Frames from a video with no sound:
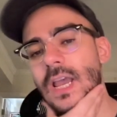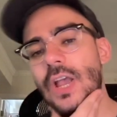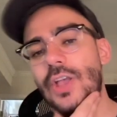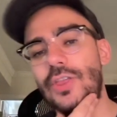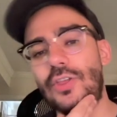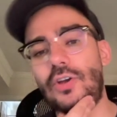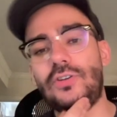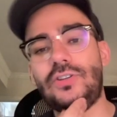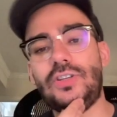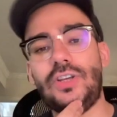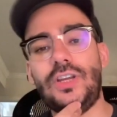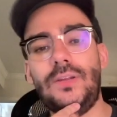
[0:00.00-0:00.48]

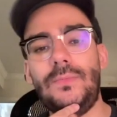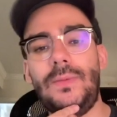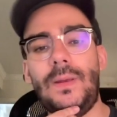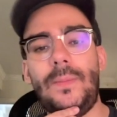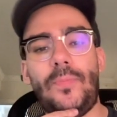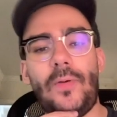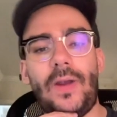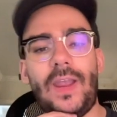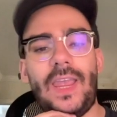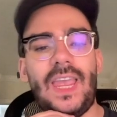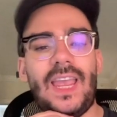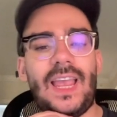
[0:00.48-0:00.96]
They're also going to be
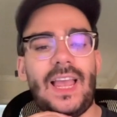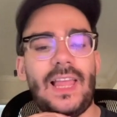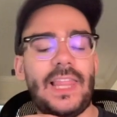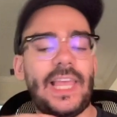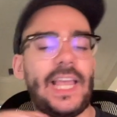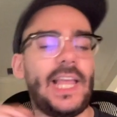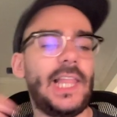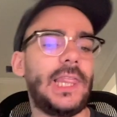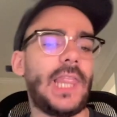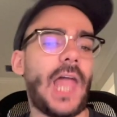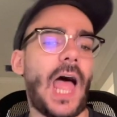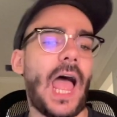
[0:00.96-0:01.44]
bringing
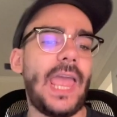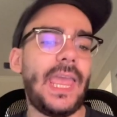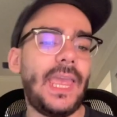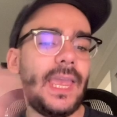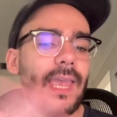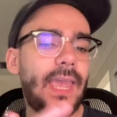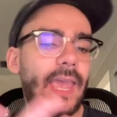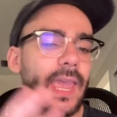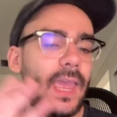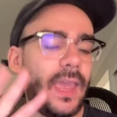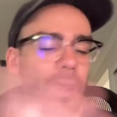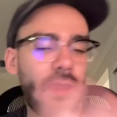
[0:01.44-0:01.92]
like a Lion
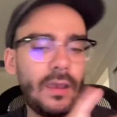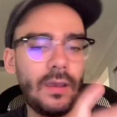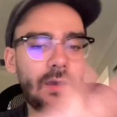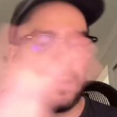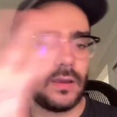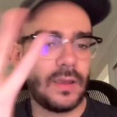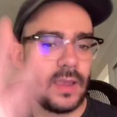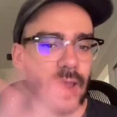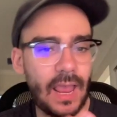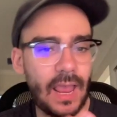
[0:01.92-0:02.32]
King